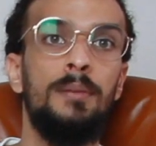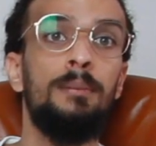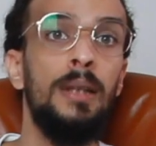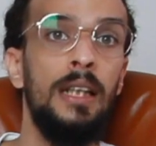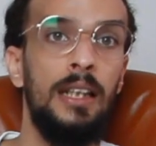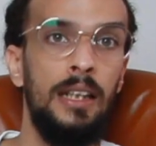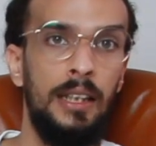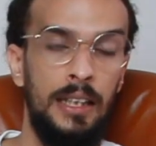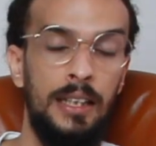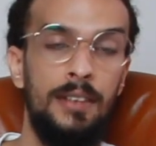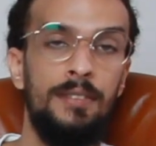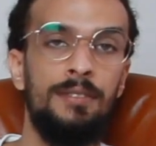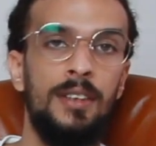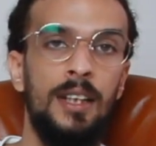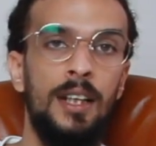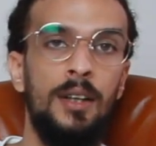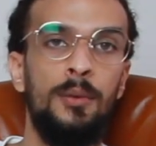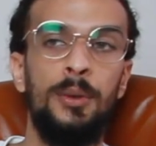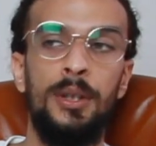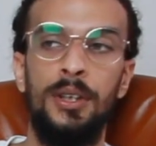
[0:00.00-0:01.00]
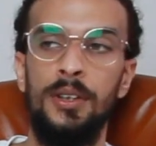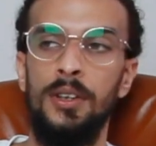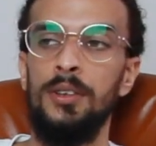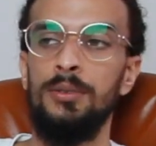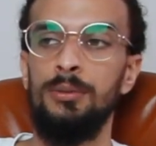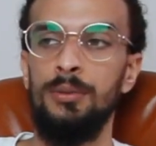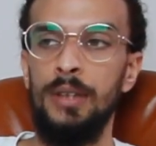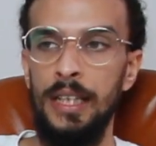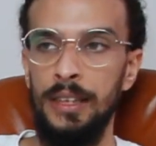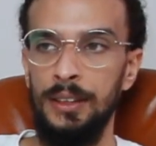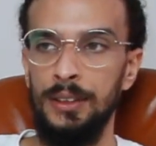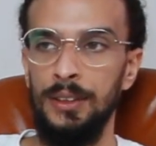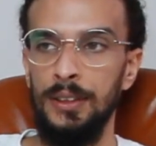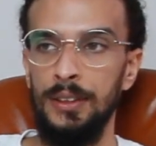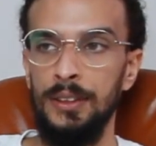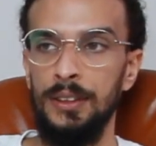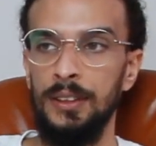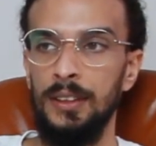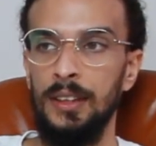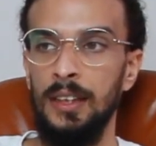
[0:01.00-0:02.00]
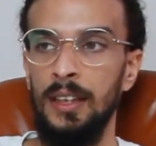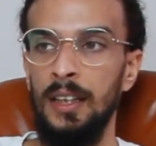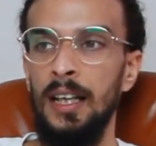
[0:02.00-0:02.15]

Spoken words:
believe that we are racist